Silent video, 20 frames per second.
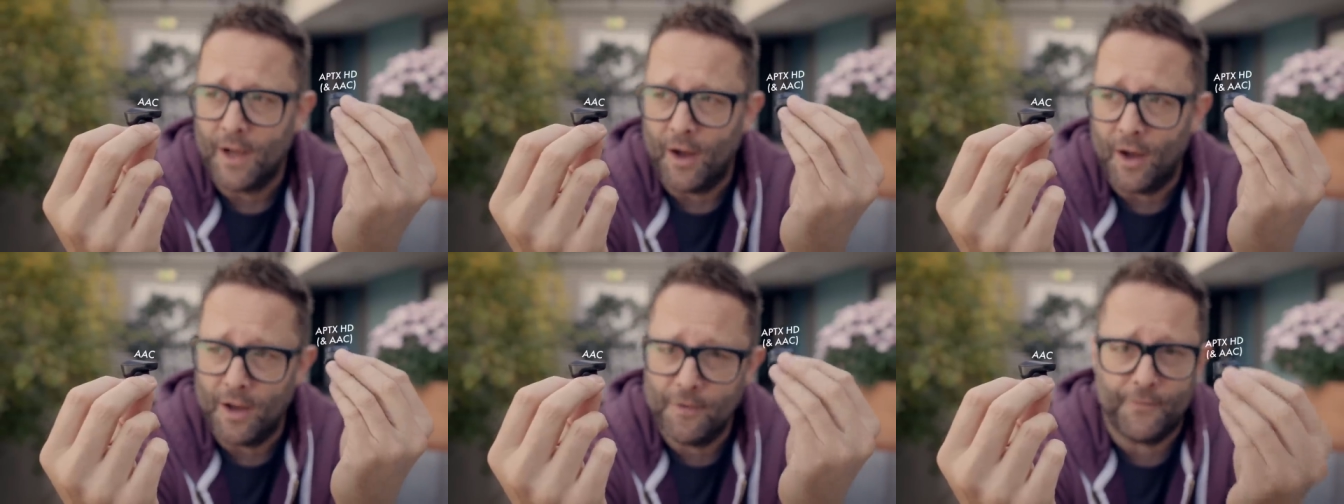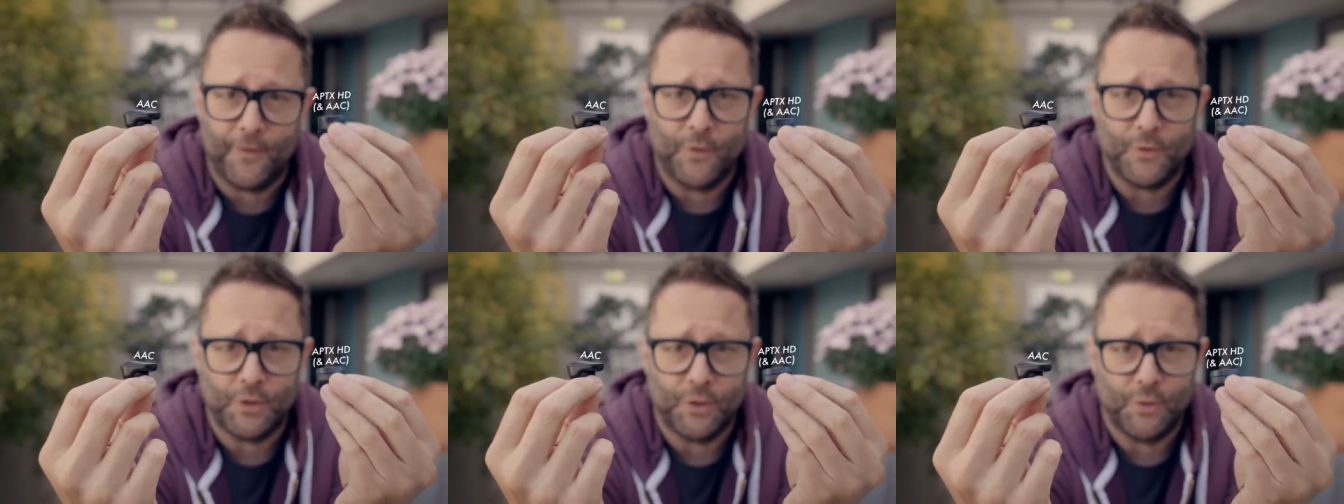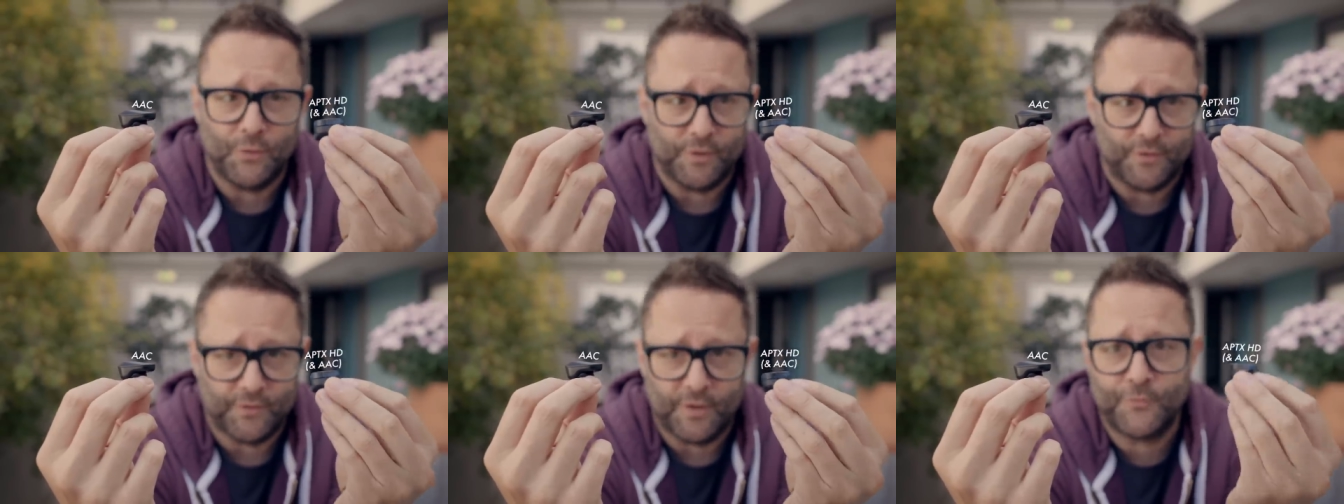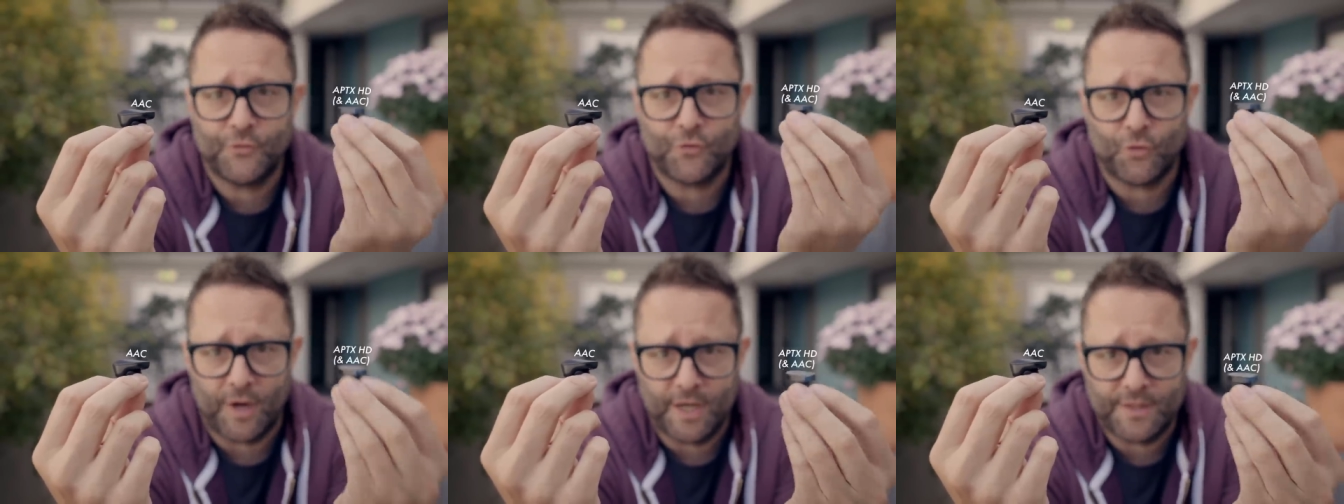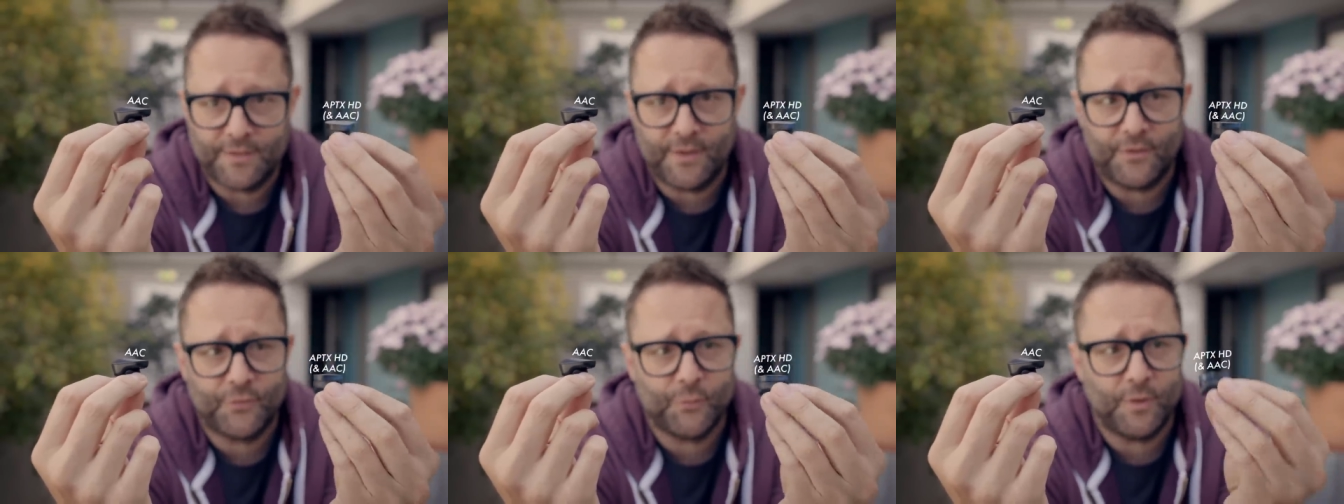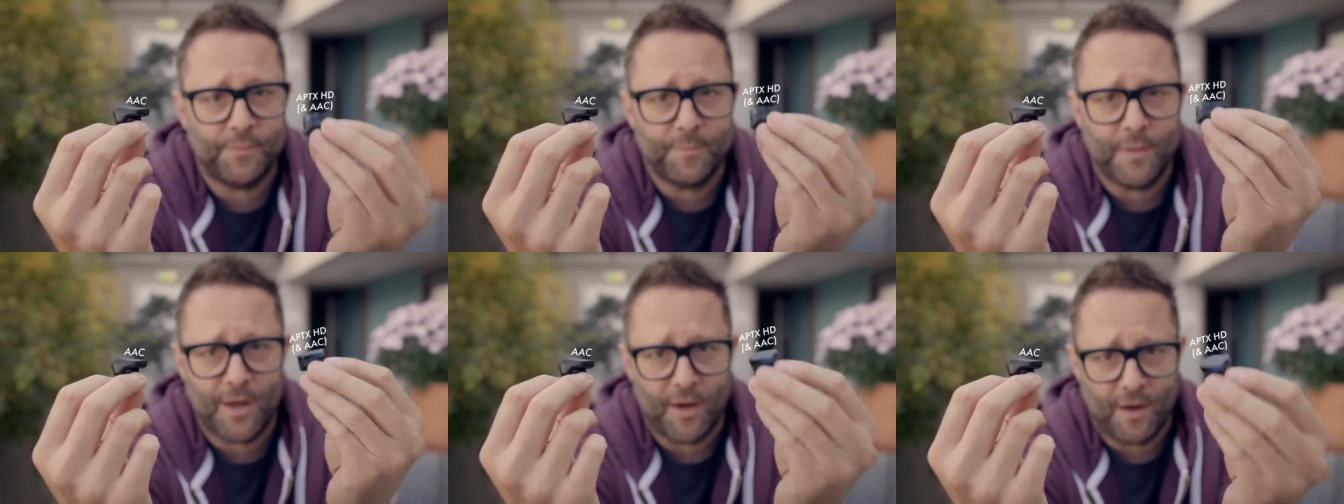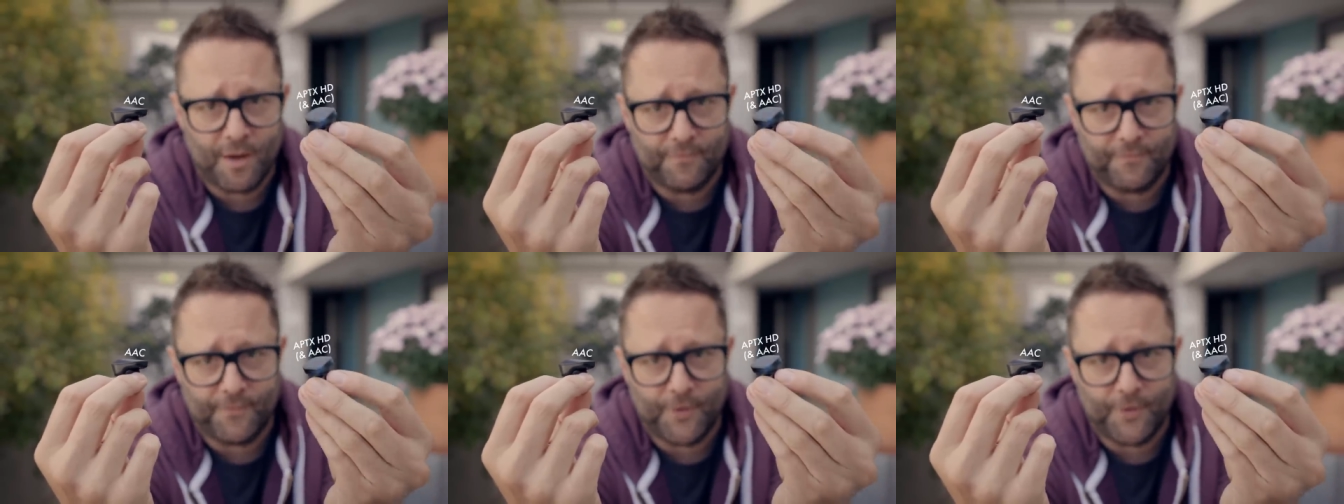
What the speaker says: iPhone users. I've tried this with my